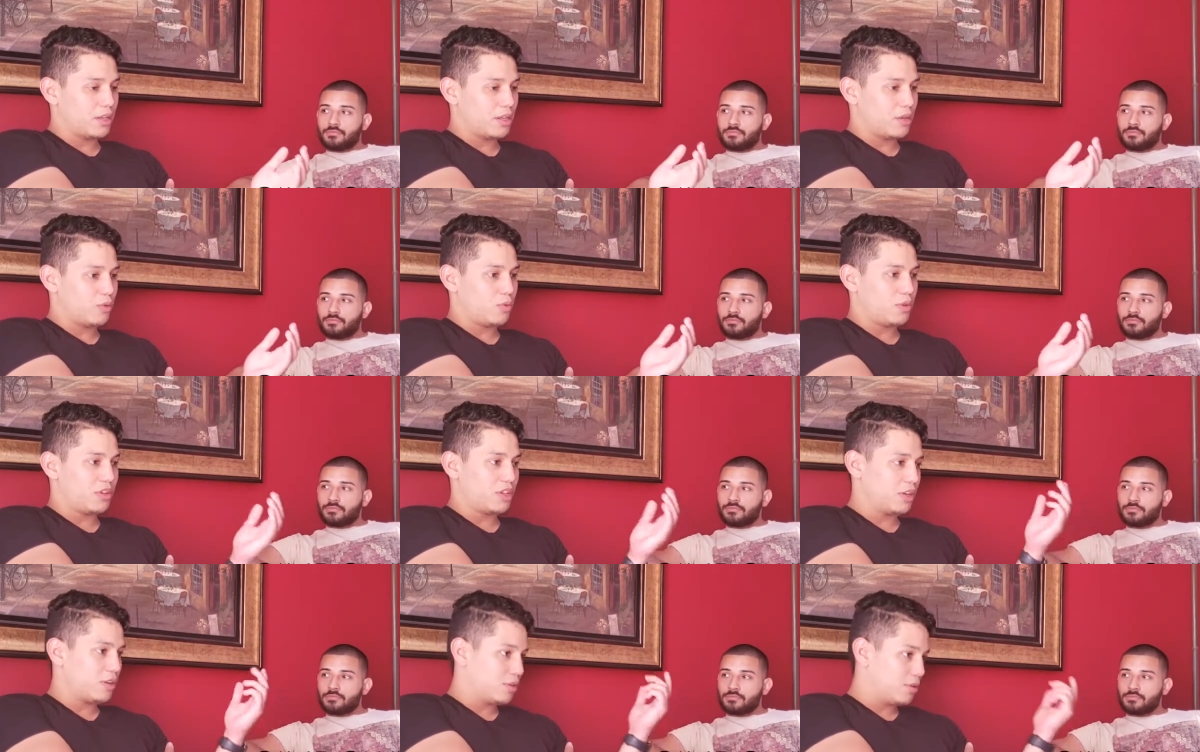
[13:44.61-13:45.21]
Speaker 1: uh,
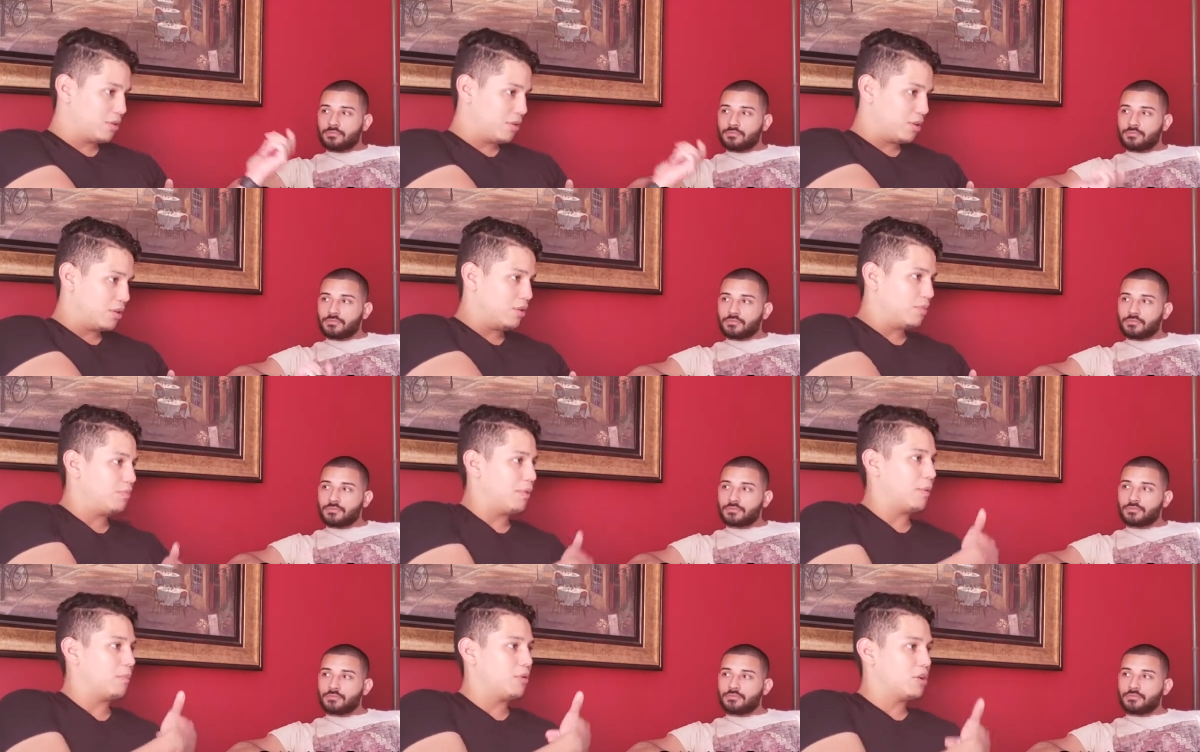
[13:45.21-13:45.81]
whether
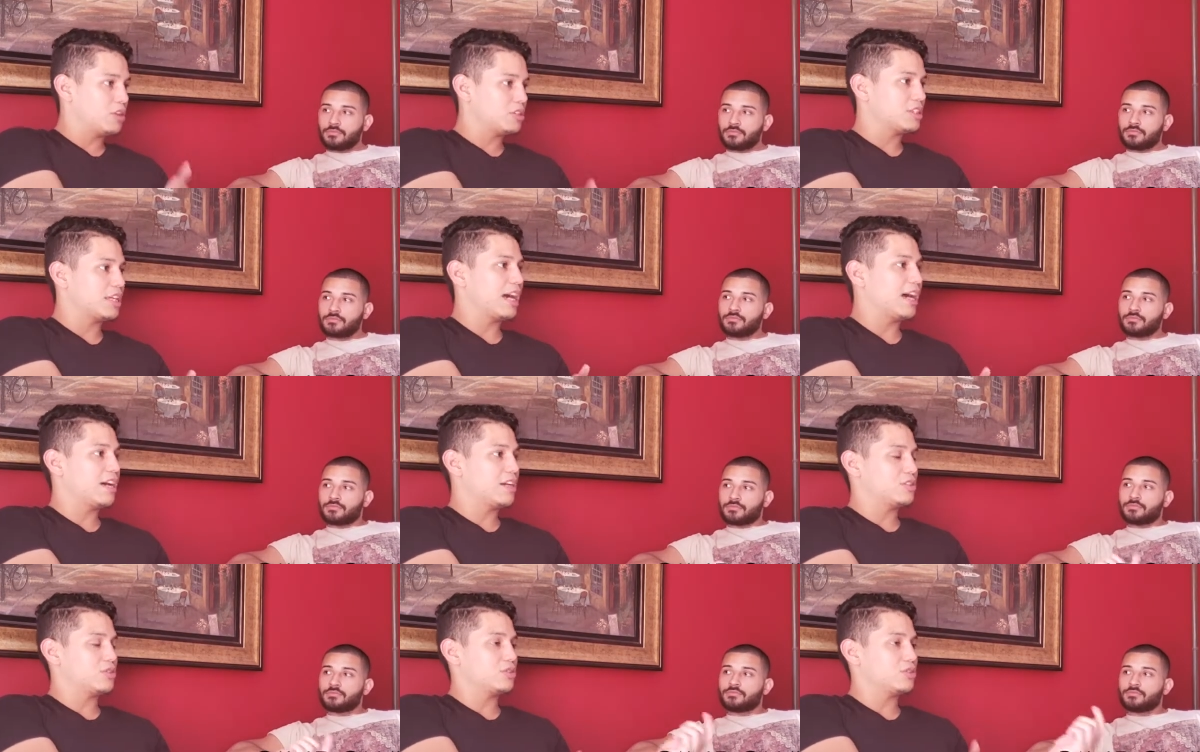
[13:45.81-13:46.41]
by blood
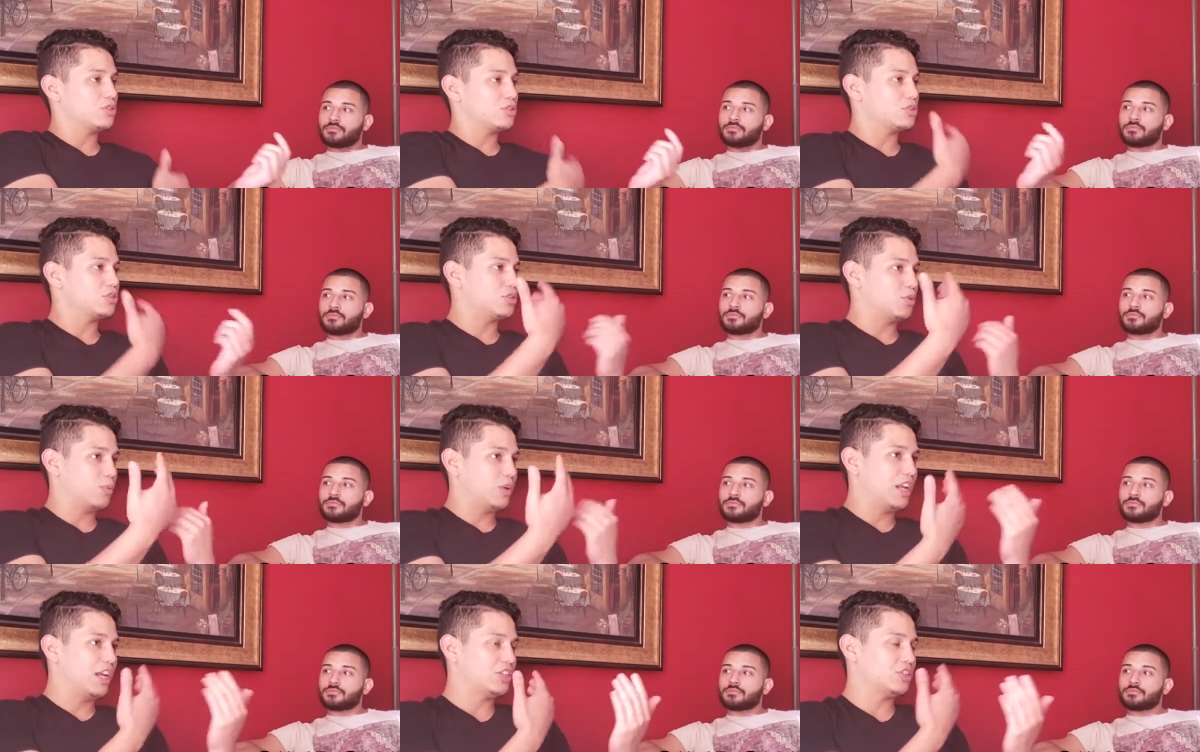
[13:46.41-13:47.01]
ties or just
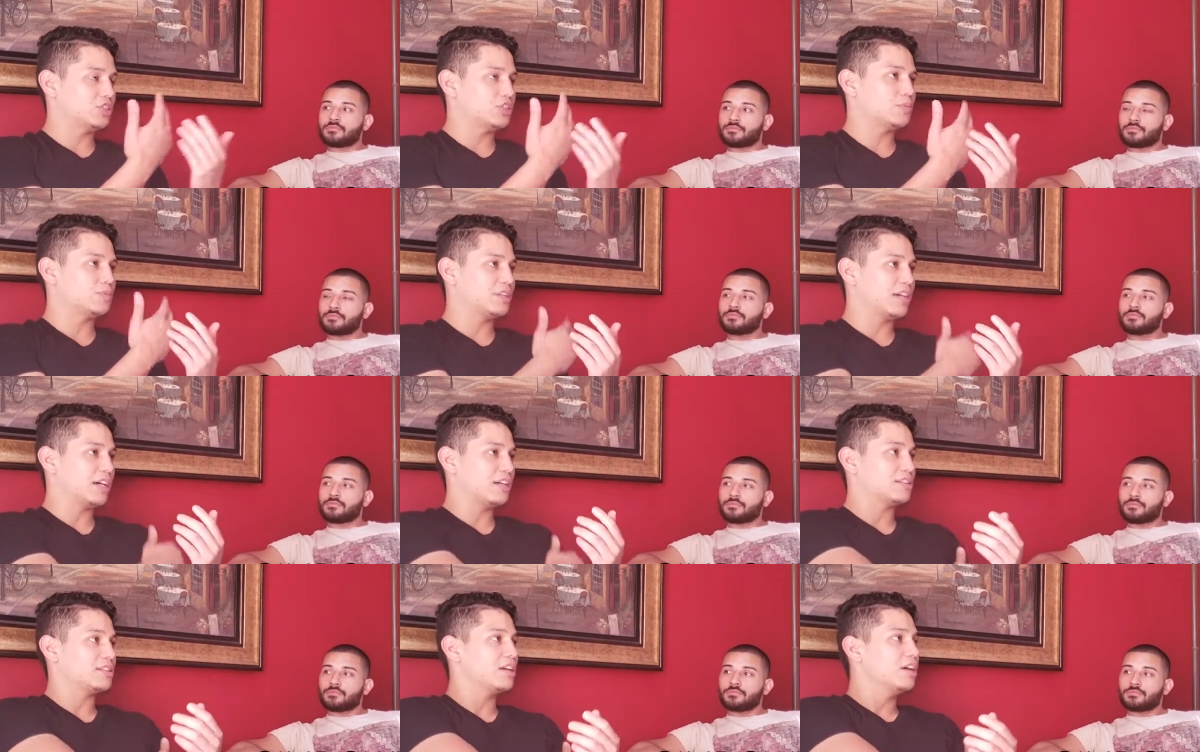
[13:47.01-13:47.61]
relationship
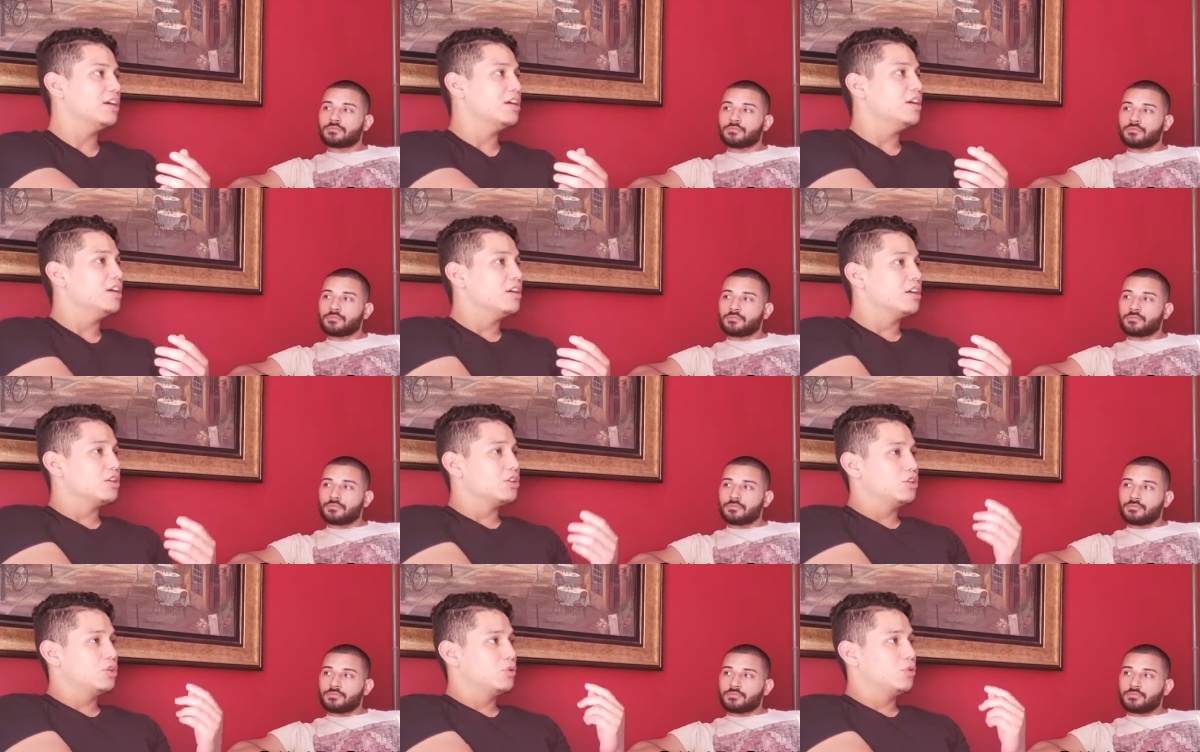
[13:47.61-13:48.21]
ties,
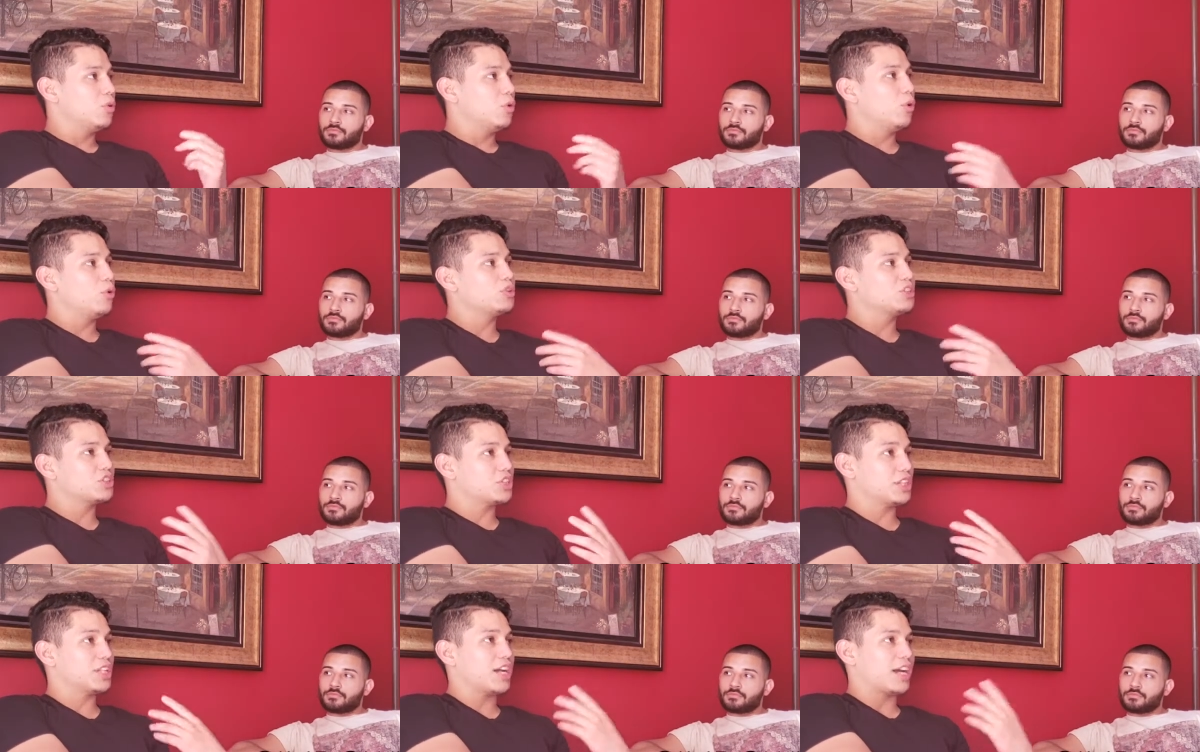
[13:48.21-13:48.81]
you
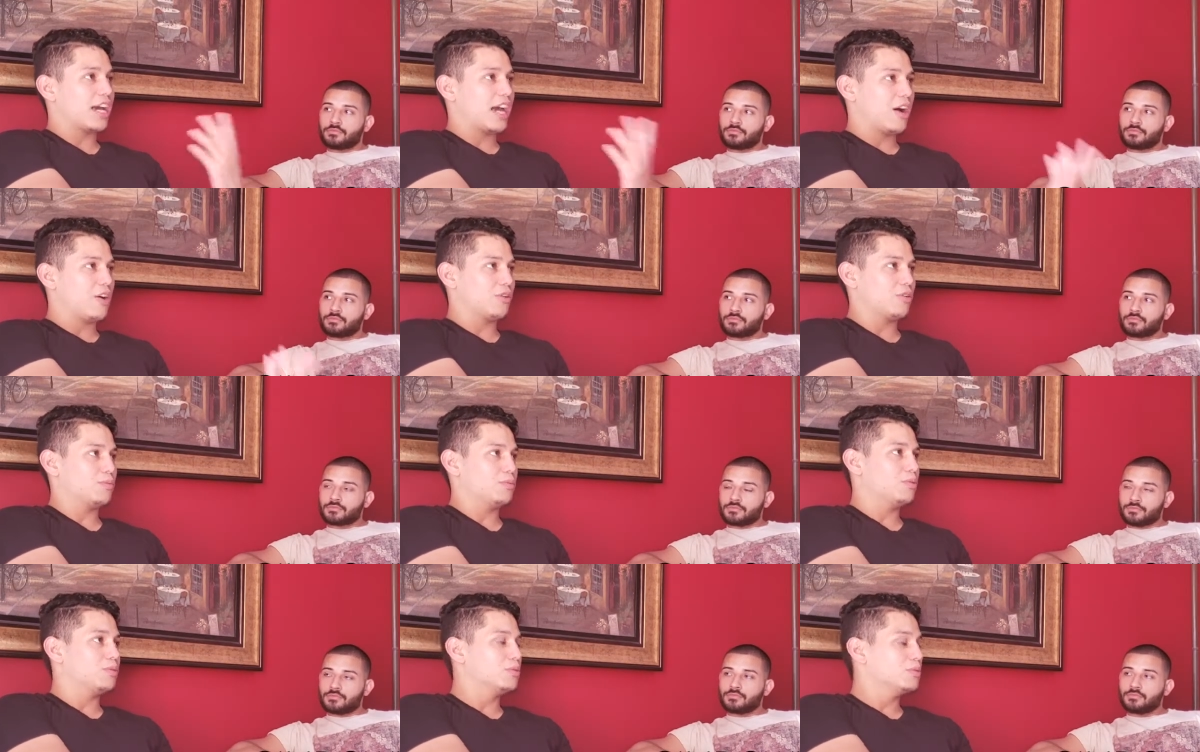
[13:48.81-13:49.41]
hold each other
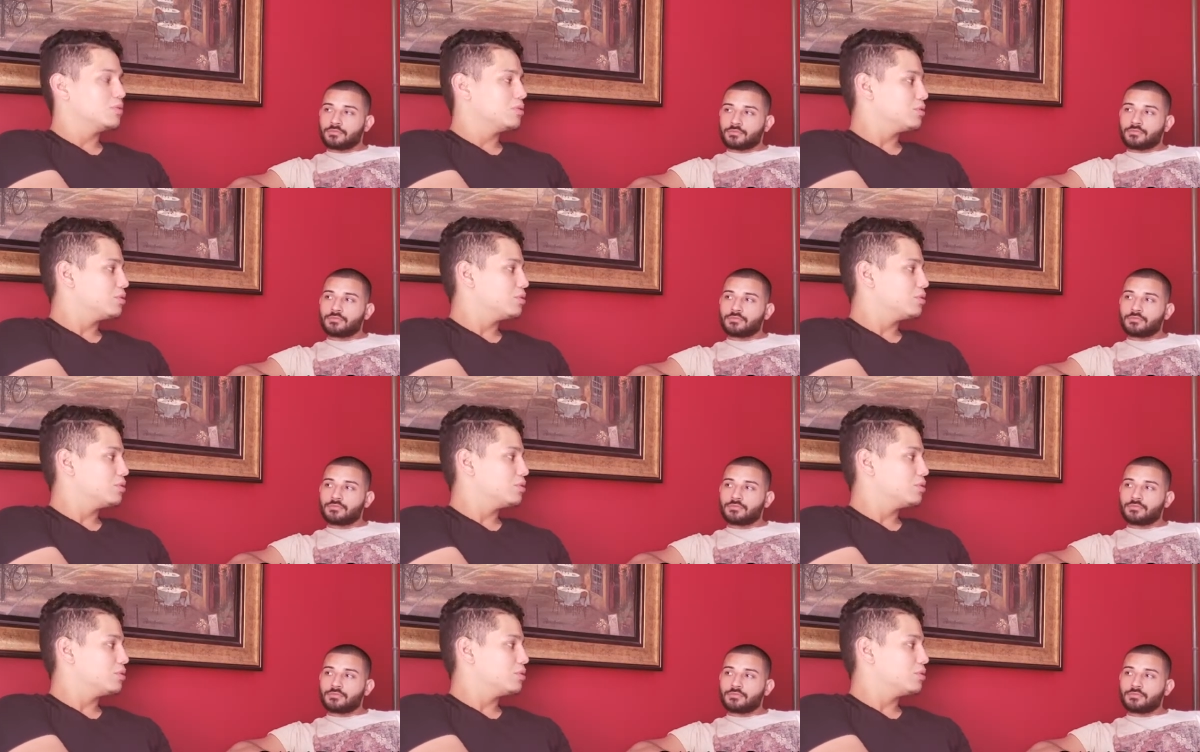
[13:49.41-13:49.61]
accountable.